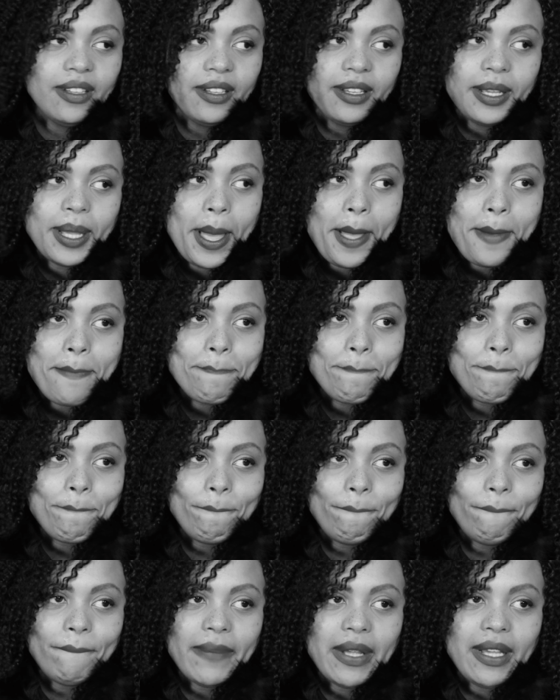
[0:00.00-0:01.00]
it's really
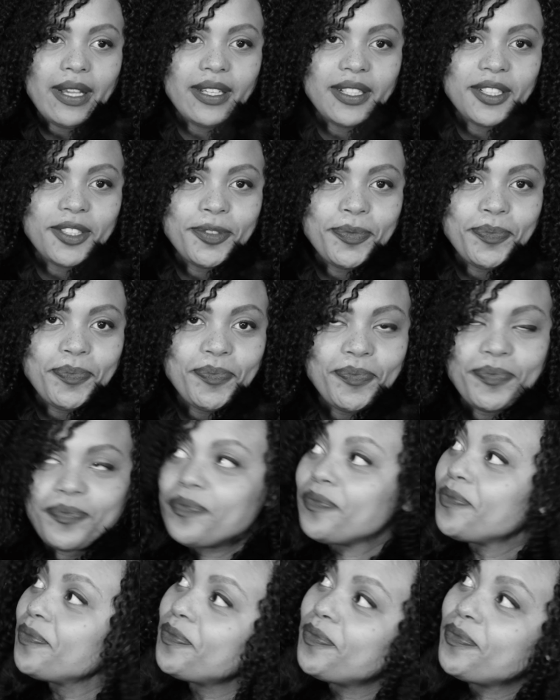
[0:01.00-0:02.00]
it's really mean to the
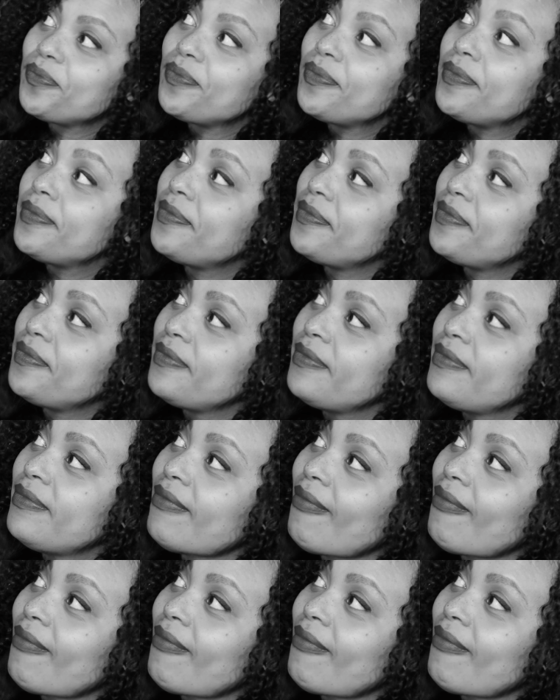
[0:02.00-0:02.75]
people who never get them.